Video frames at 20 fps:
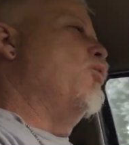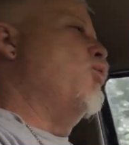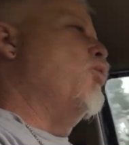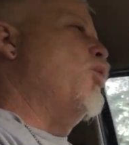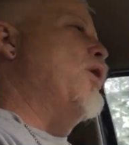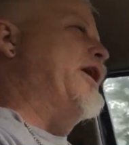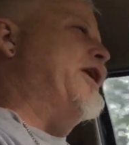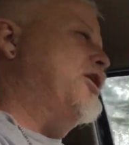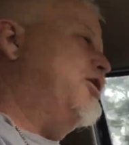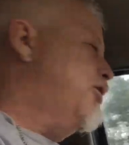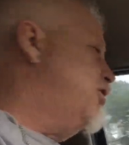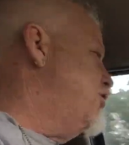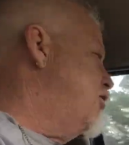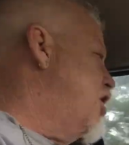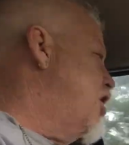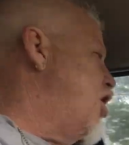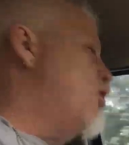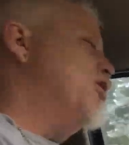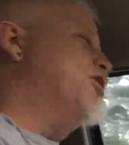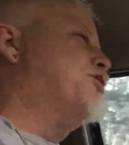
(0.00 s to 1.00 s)
When you
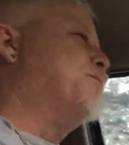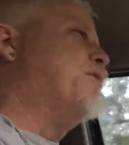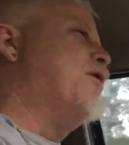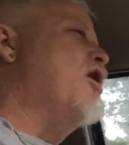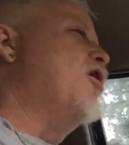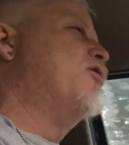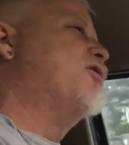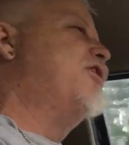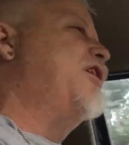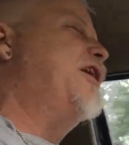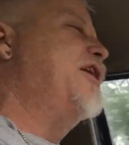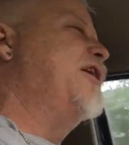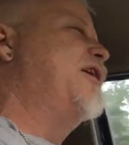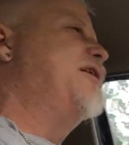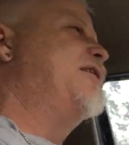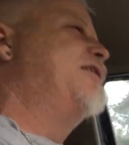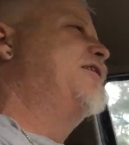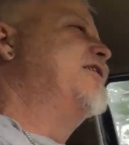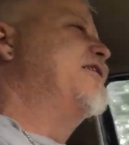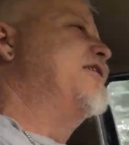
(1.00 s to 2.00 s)
know it's broke
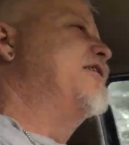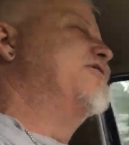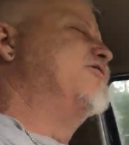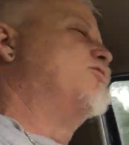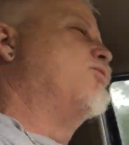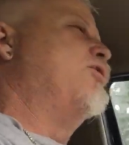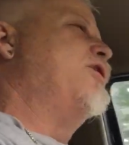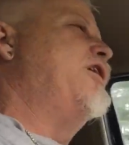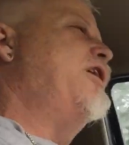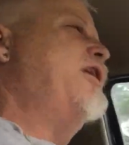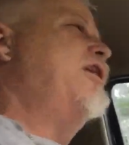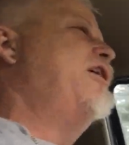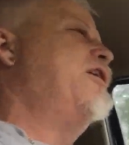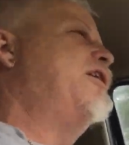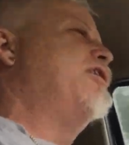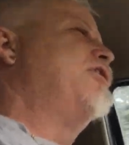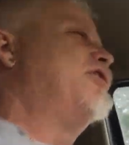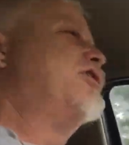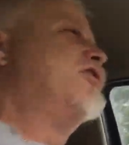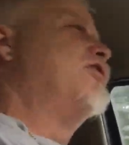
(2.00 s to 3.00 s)
in is when
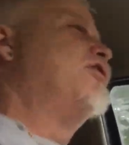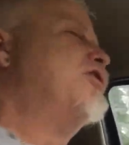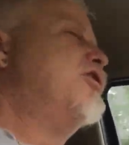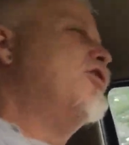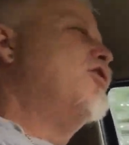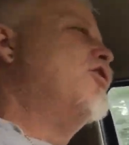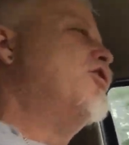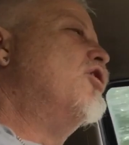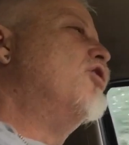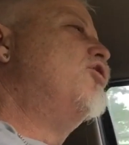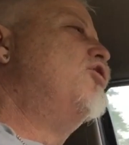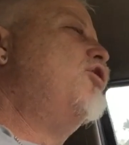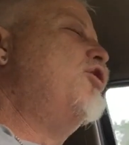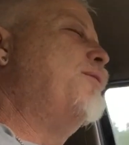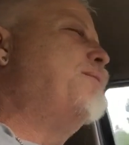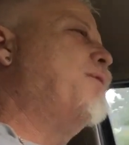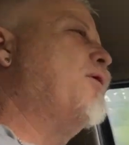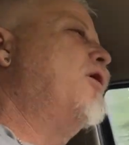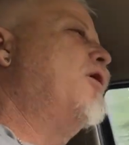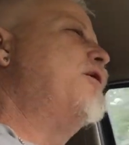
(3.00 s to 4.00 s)
you
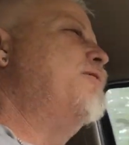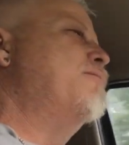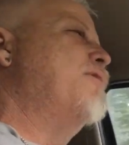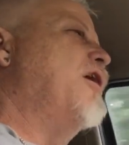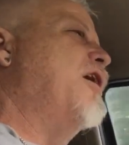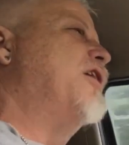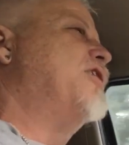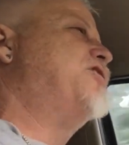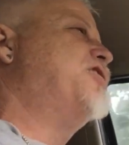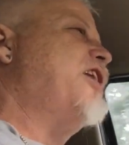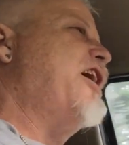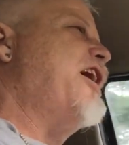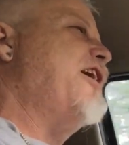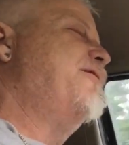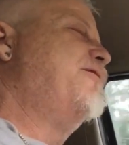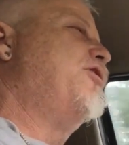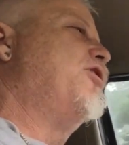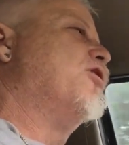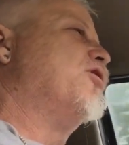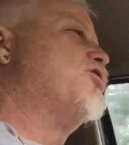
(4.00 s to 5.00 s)
pretty much
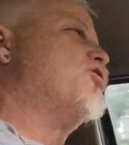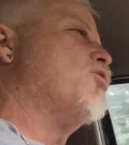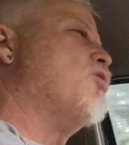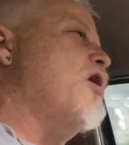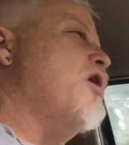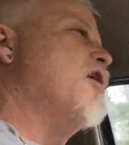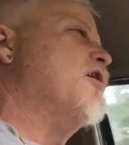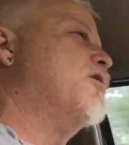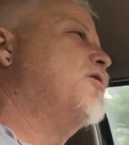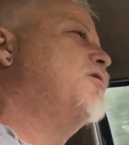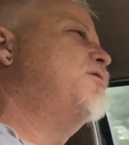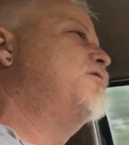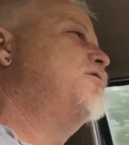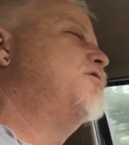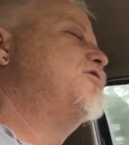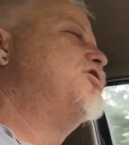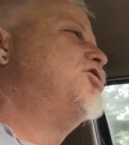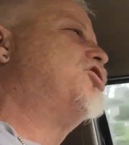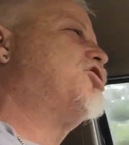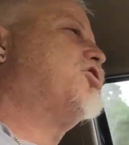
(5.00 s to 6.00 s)
have your throttle
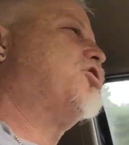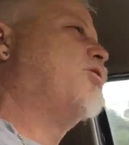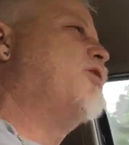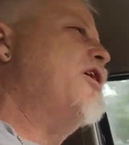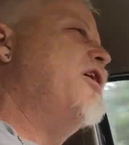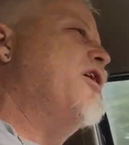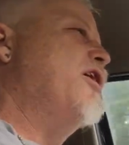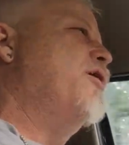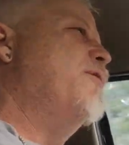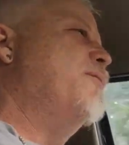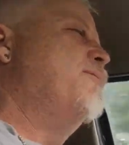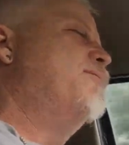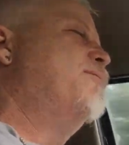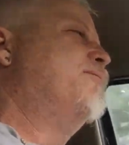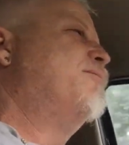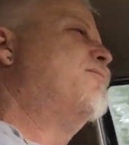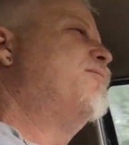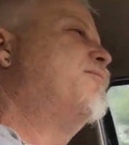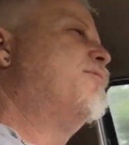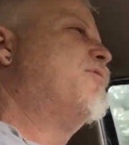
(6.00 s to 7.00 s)
trim
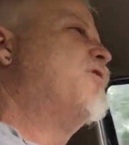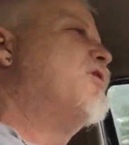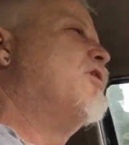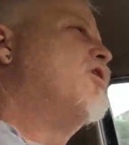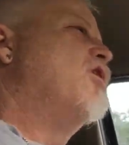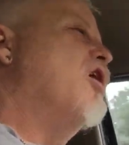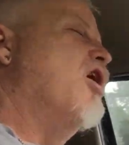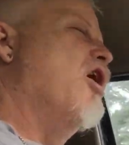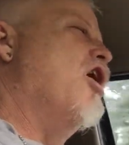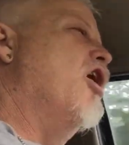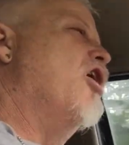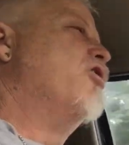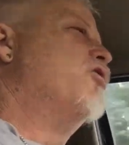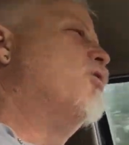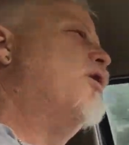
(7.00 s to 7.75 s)
all the